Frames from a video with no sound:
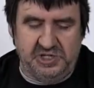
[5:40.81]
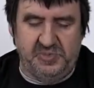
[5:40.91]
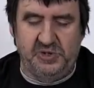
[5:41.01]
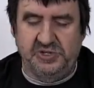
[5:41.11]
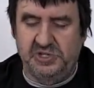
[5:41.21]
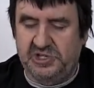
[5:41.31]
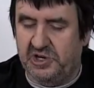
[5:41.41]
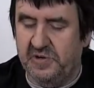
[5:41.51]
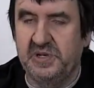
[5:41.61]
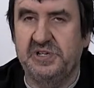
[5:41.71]
small
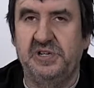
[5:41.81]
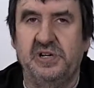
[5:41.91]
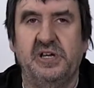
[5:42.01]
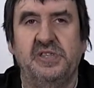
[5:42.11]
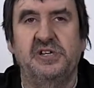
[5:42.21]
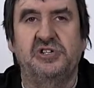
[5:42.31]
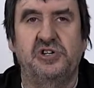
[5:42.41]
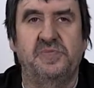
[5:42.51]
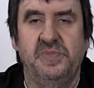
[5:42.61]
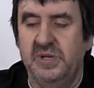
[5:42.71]
two-stroke piston like this
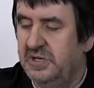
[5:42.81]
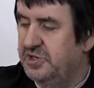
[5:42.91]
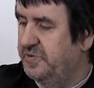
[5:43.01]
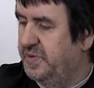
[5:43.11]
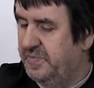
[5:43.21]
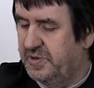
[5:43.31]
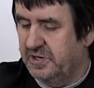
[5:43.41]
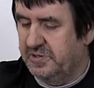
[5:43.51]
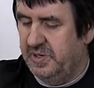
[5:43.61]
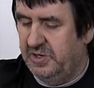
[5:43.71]
should be
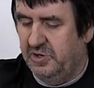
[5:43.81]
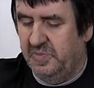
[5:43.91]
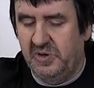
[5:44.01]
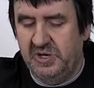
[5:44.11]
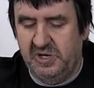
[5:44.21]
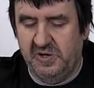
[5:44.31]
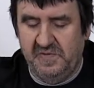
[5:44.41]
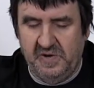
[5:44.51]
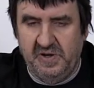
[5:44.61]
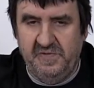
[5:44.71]
approximately
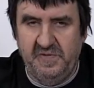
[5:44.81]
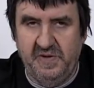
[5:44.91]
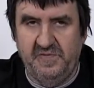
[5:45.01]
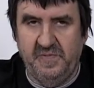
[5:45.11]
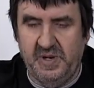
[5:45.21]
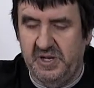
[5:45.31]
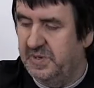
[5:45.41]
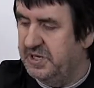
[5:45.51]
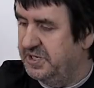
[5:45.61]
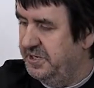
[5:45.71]
0.05 of a
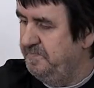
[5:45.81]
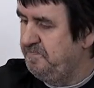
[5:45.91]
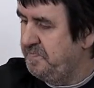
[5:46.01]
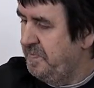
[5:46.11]
millimetre.